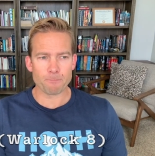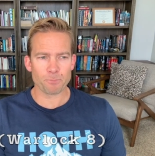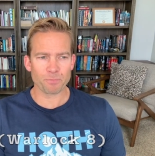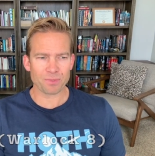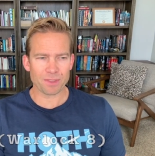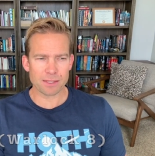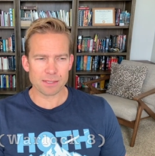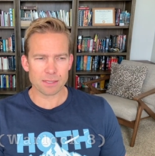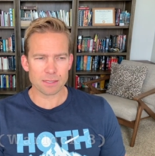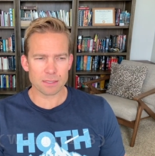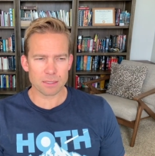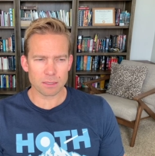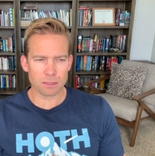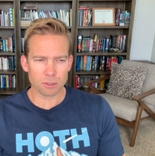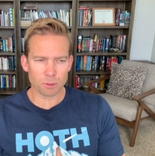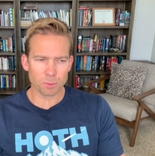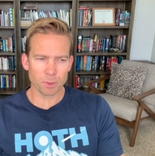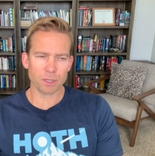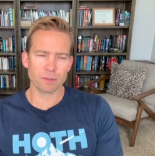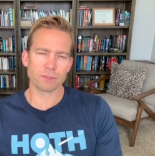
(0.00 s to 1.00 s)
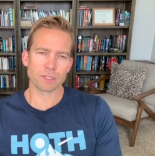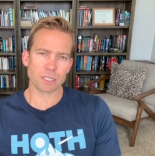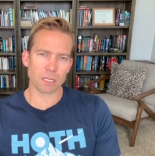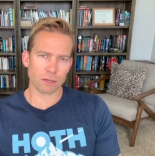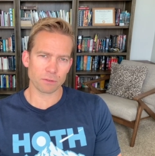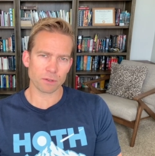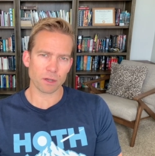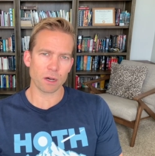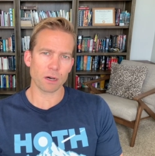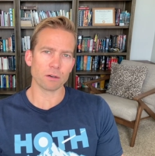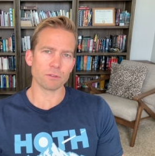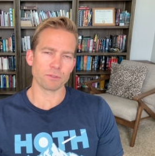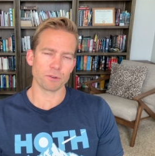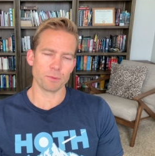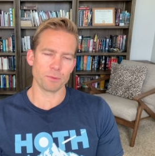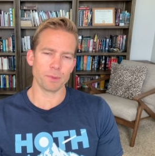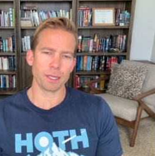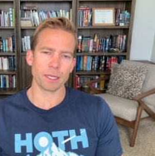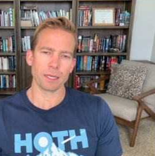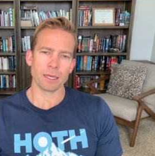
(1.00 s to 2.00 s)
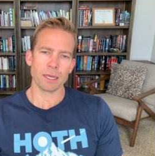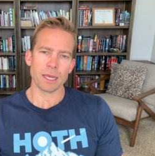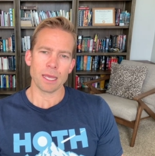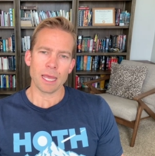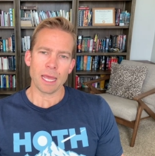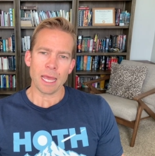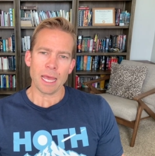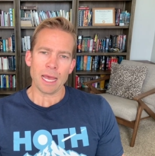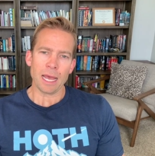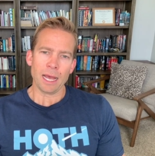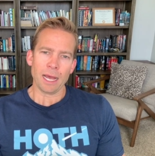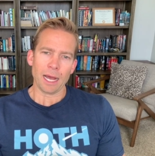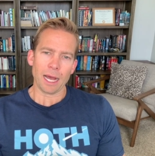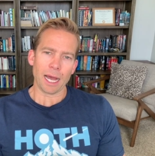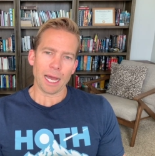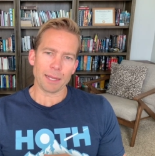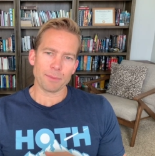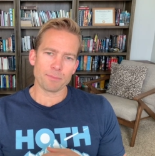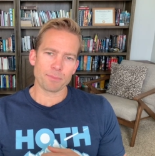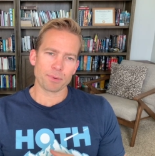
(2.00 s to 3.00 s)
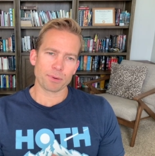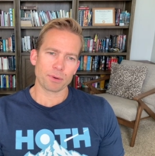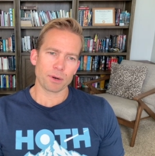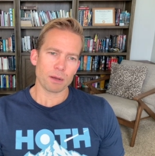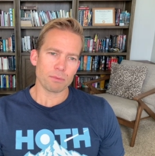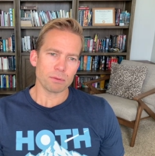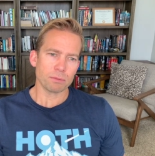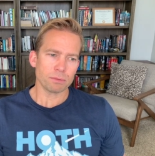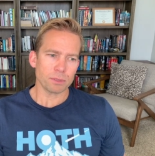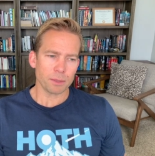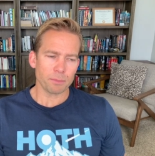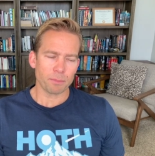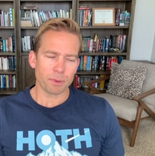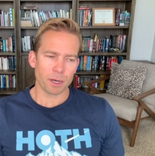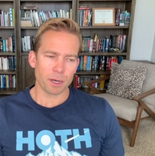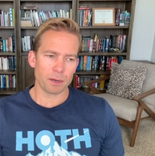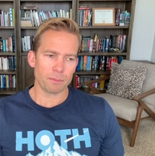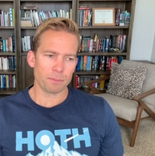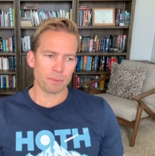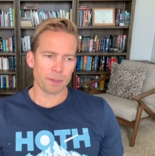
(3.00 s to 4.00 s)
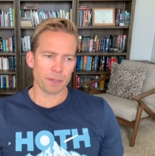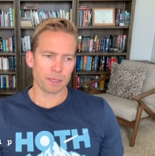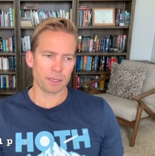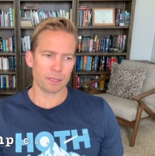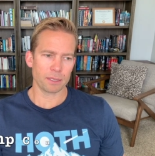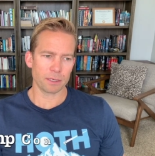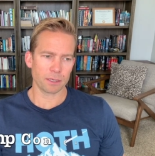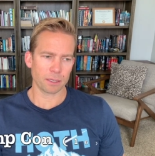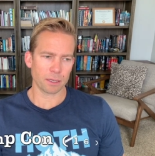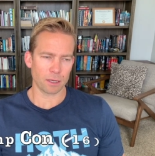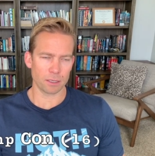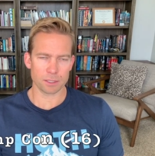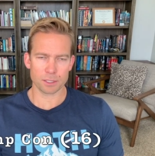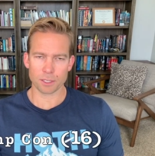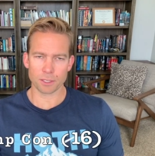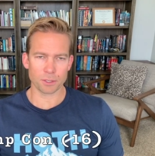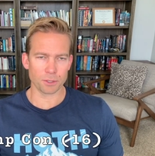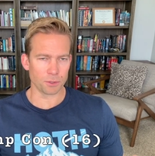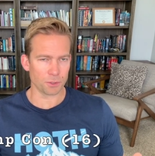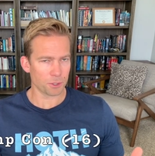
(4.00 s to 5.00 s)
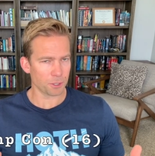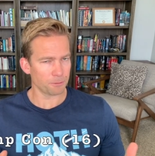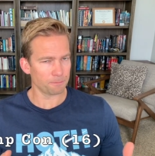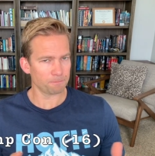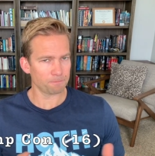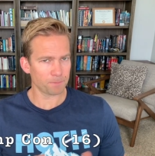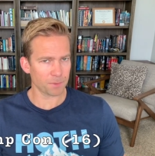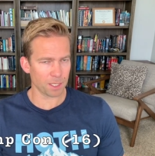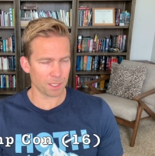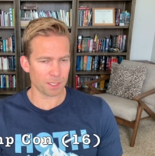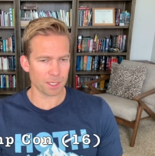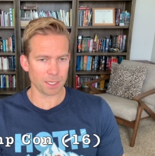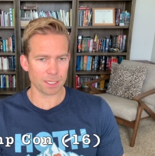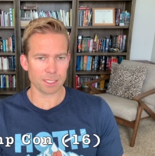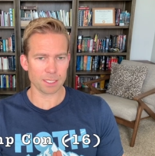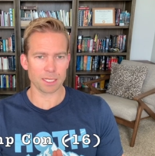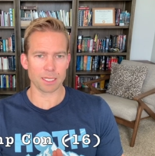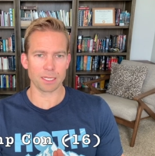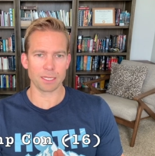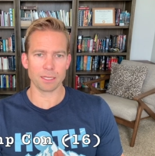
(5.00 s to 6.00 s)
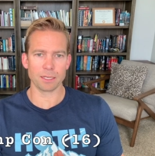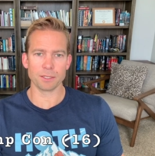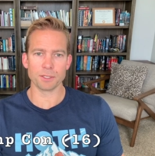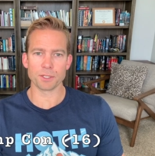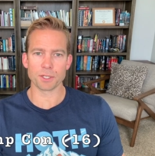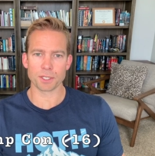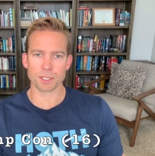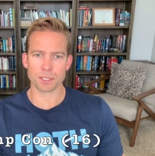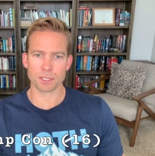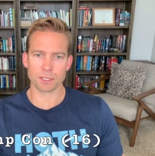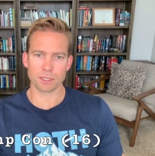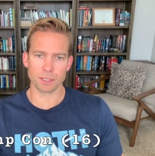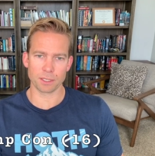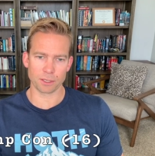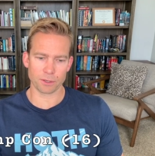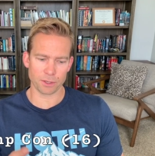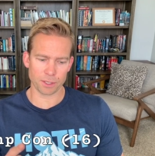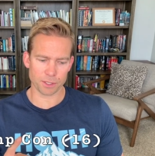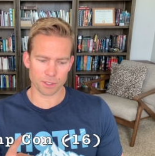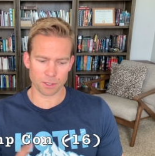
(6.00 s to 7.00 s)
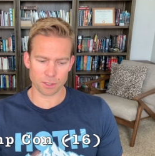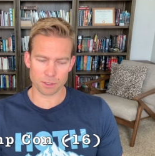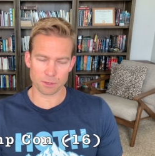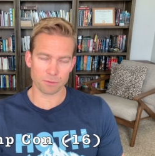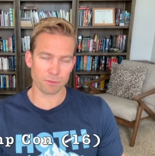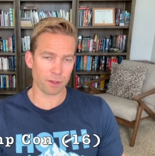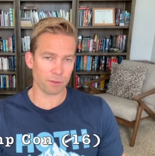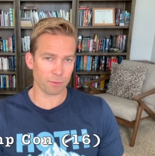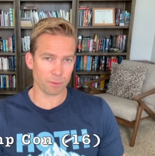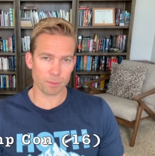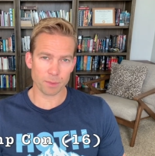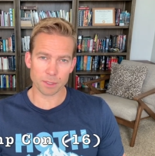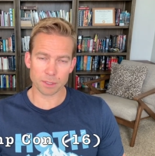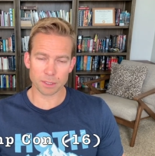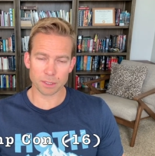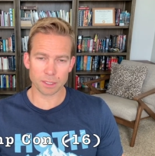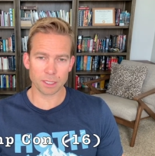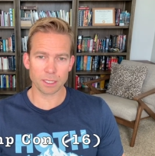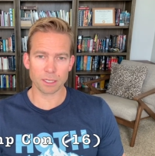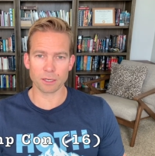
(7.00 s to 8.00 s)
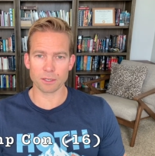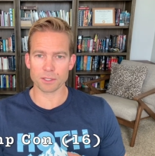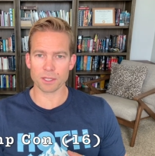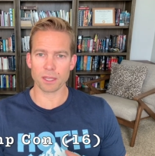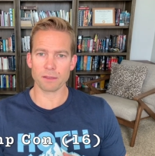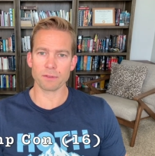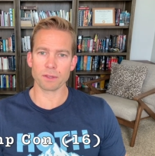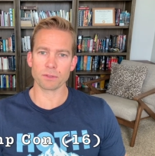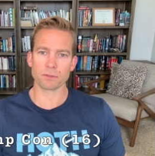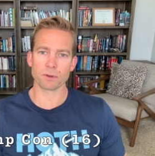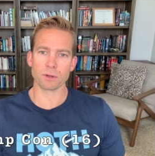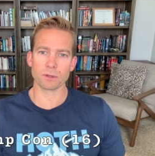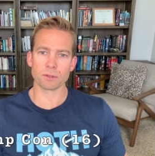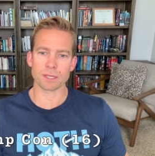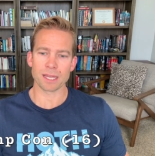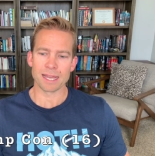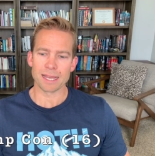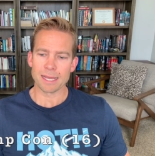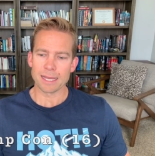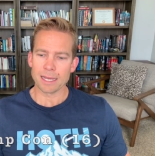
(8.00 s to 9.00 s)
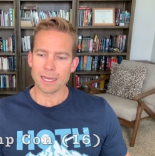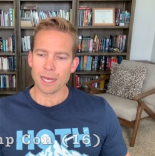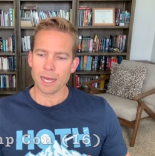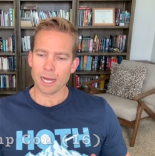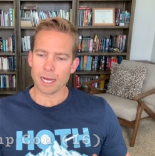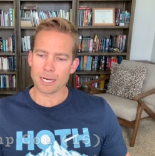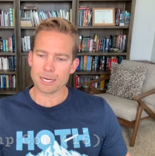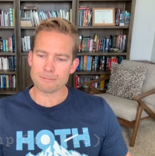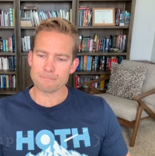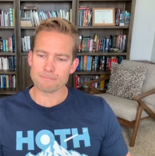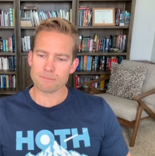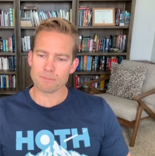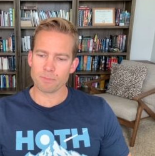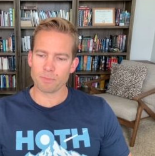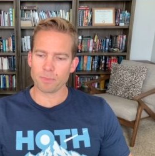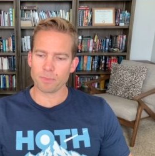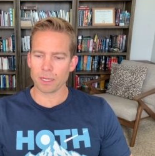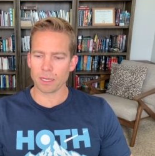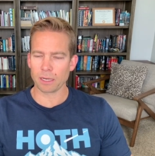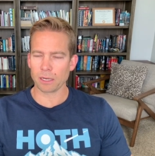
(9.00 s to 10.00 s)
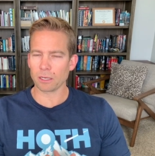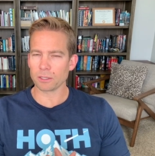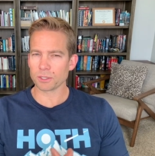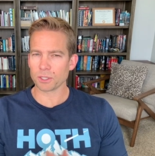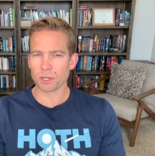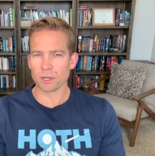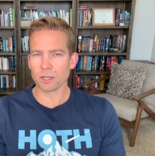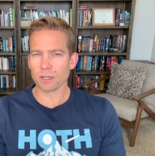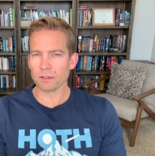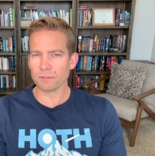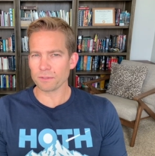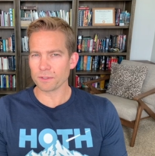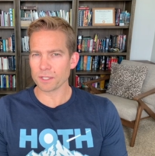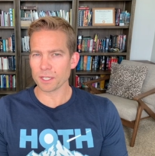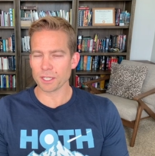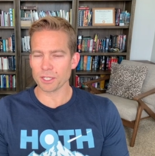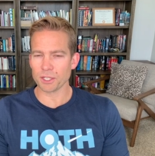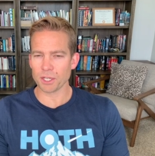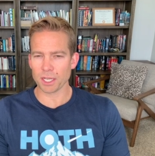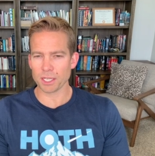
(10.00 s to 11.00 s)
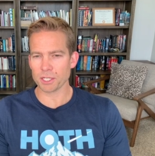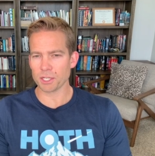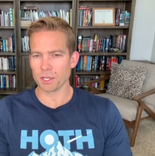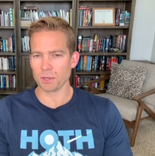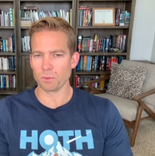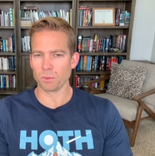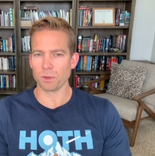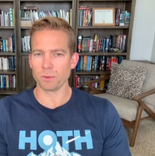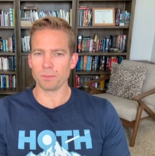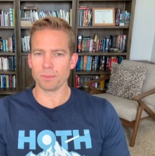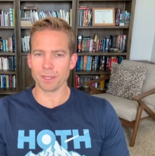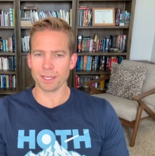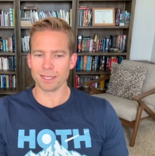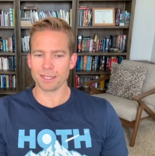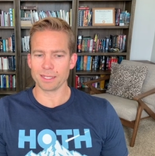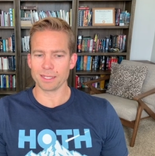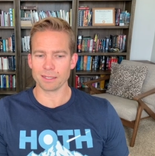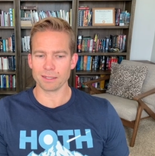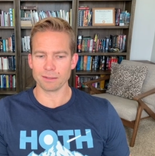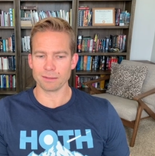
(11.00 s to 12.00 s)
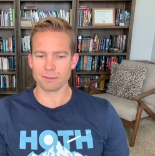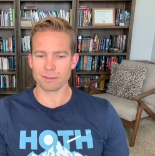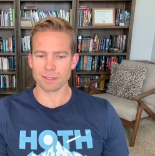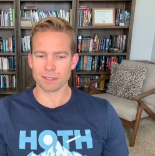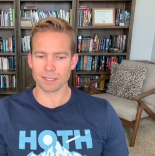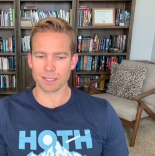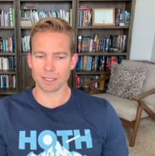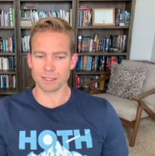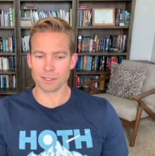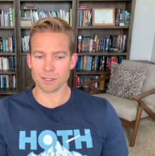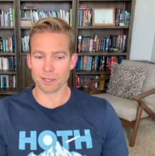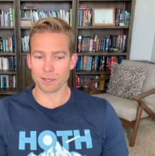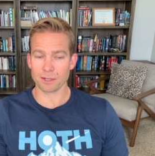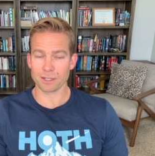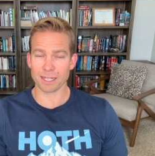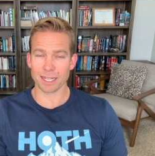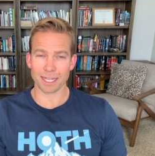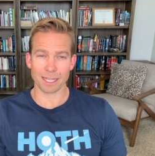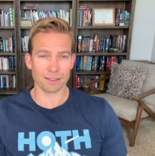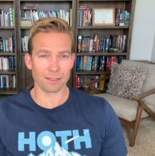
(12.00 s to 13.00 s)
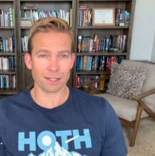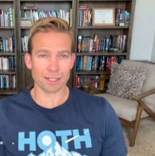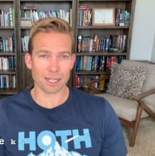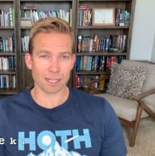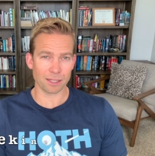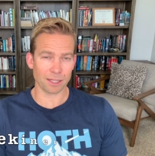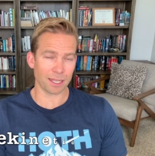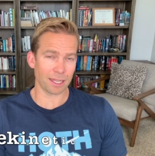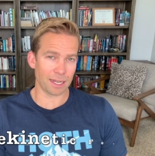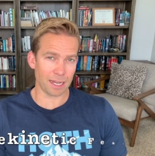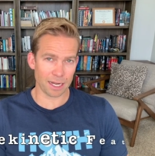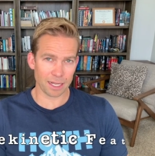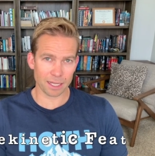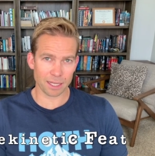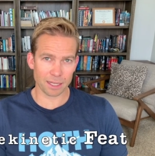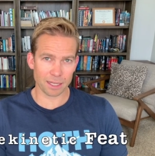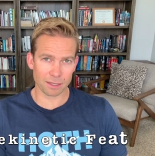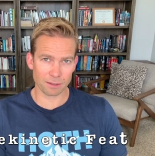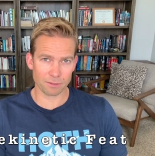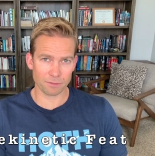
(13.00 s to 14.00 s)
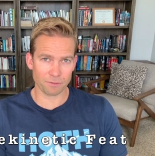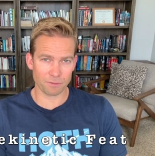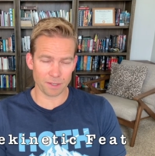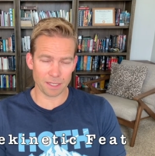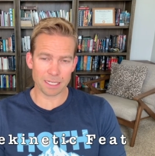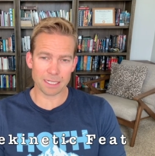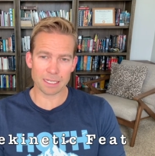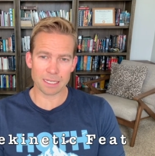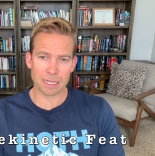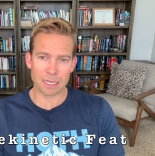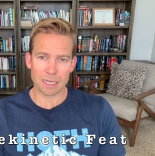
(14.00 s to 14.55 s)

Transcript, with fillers: This is a little bit of a tough call for me. I'd probably bump Constitution to 16 just to increase our survivability, our saving throws. But an alternative suggestion would be to consider taking the Telekinetic feat.